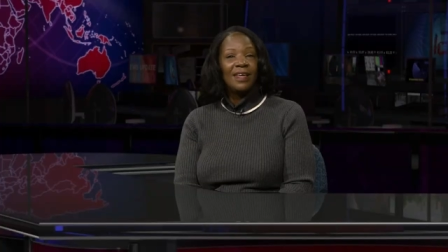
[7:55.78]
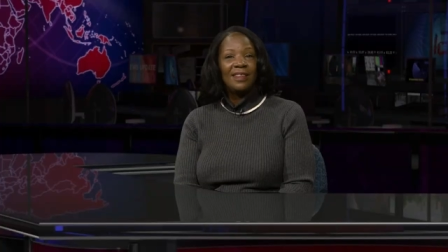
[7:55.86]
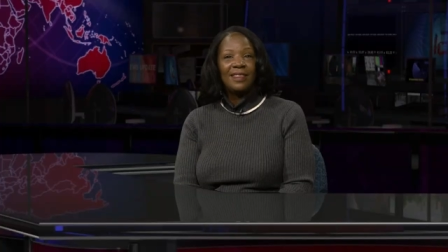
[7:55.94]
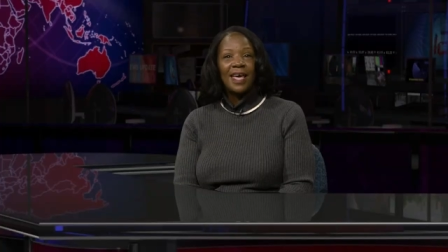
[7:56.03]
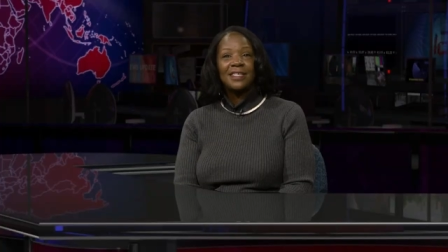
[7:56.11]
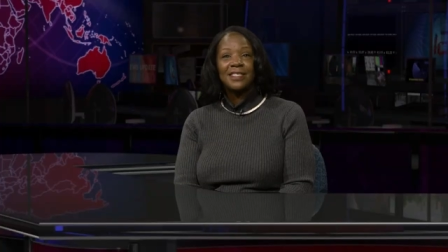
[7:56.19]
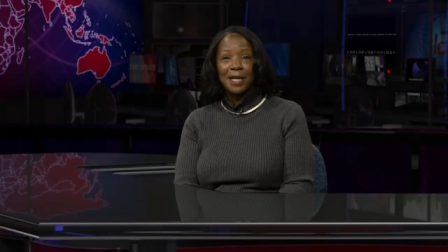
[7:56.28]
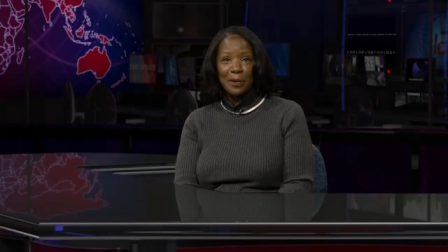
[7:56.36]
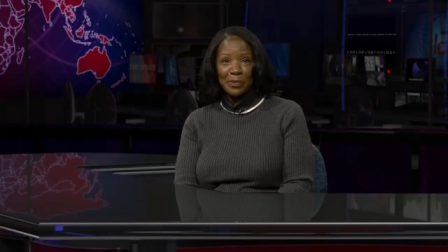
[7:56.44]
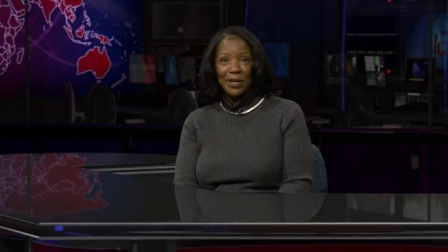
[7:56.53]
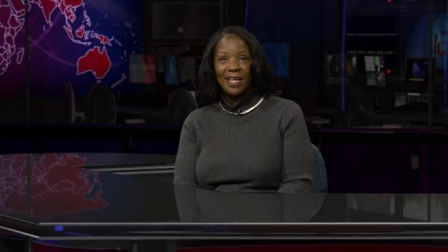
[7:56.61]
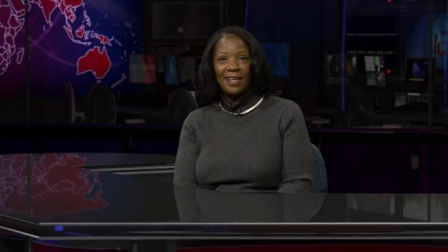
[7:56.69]
Thanks,
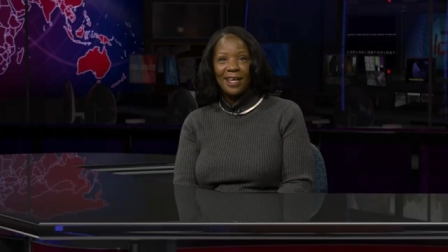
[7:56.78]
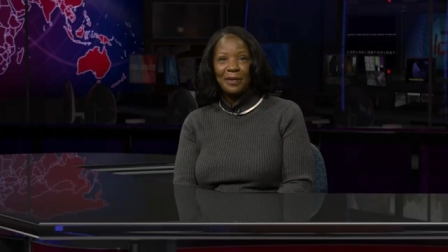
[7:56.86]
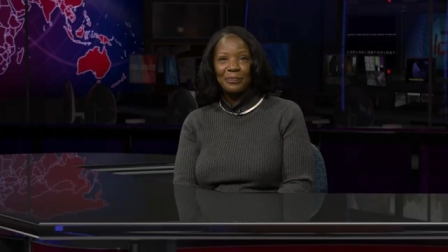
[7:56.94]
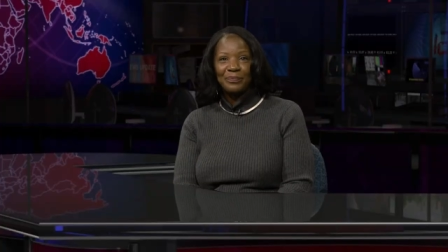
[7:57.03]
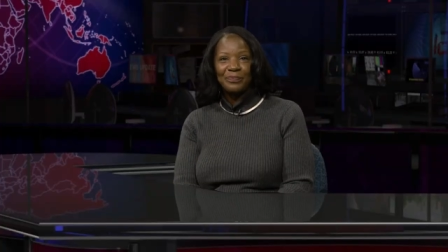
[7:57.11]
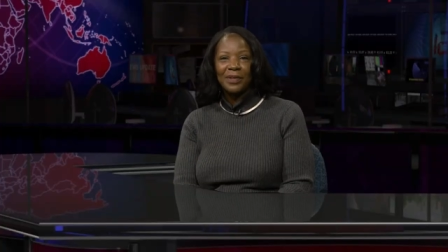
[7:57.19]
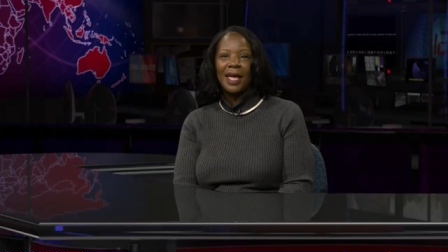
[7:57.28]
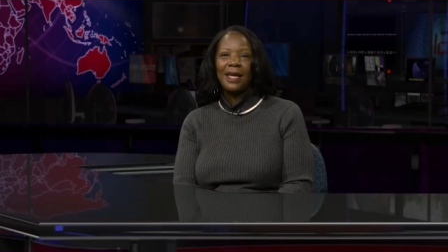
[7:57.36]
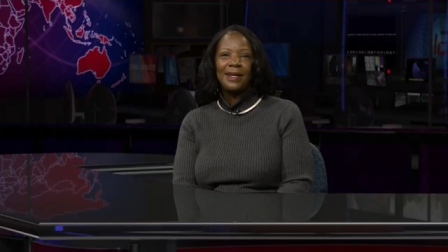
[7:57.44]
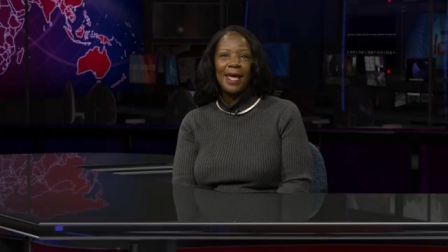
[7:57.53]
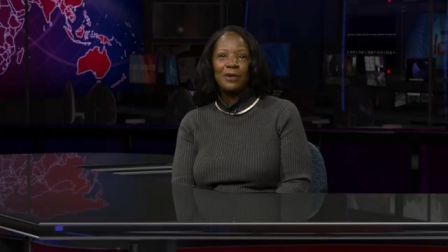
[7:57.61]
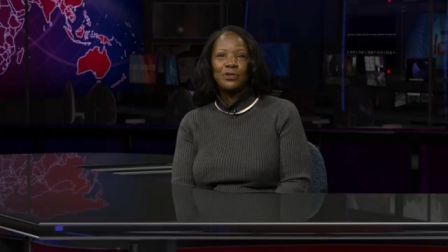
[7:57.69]
Gabriella.
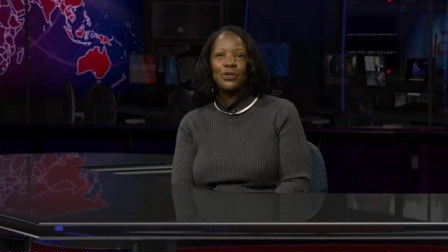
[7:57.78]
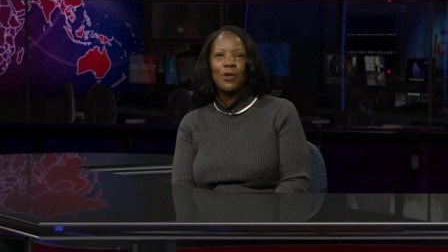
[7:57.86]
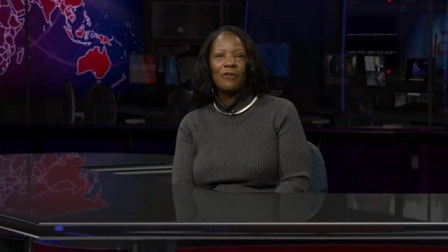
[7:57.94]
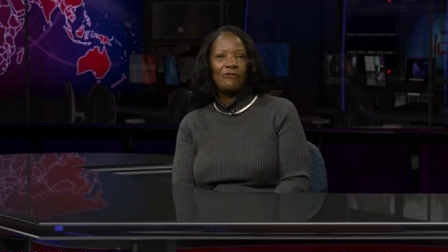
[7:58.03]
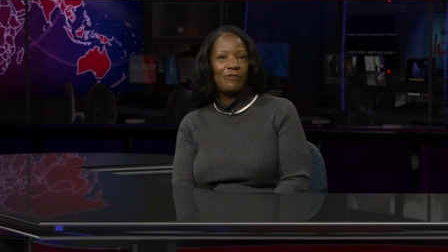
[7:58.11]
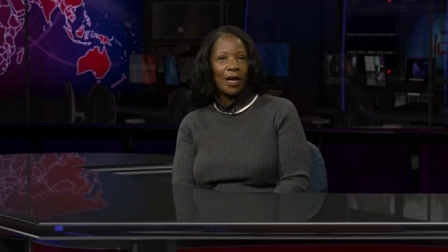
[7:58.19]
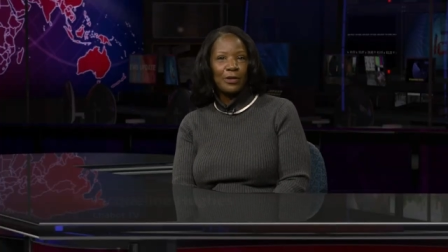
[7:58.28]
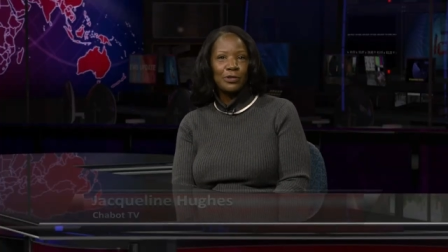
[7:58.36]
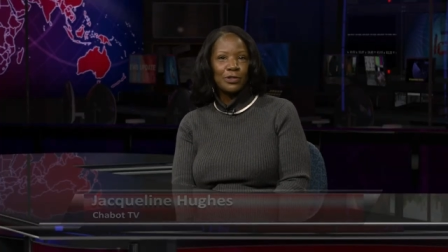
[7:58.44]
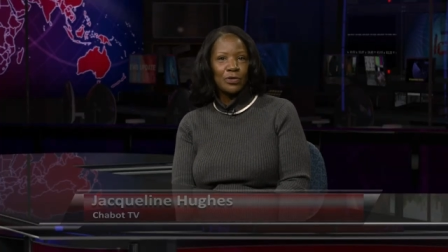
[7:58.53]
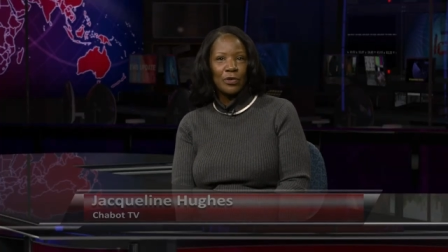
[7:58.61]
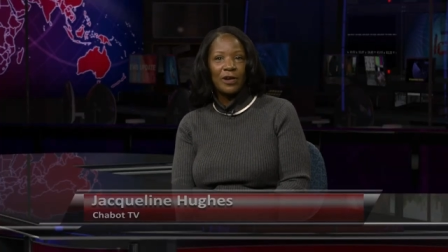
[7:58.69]
And now to our final
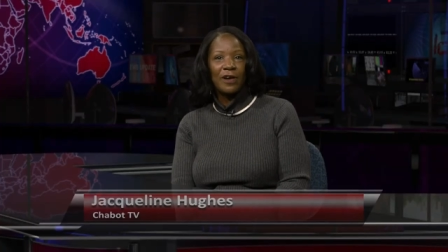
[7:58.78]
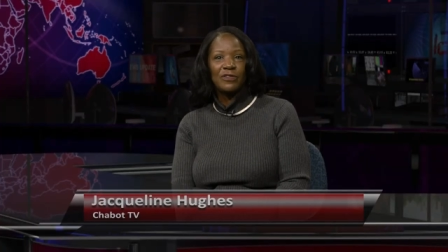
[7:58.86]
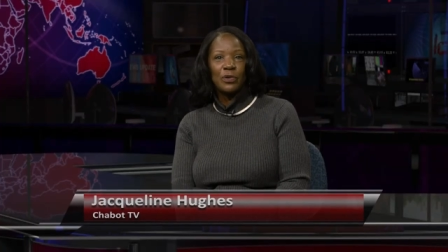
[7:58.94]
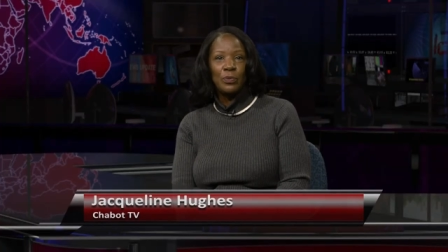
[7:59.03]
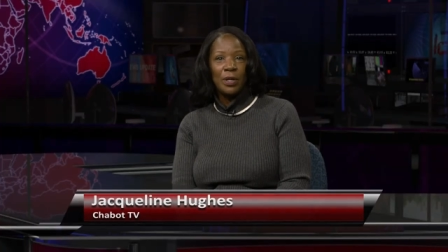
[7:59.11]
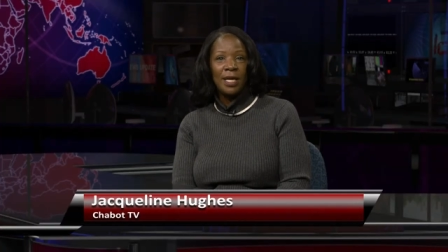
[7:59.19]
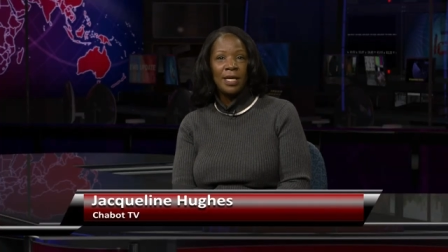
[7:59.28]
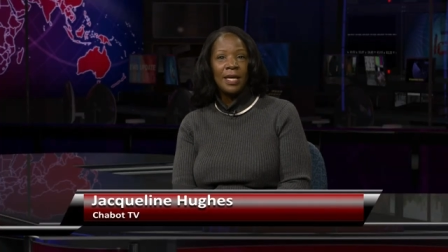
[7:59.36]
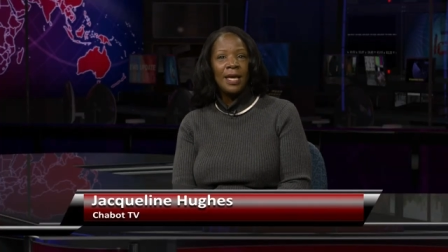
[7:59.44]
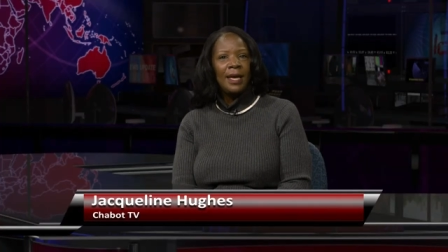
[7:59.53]
story of the week.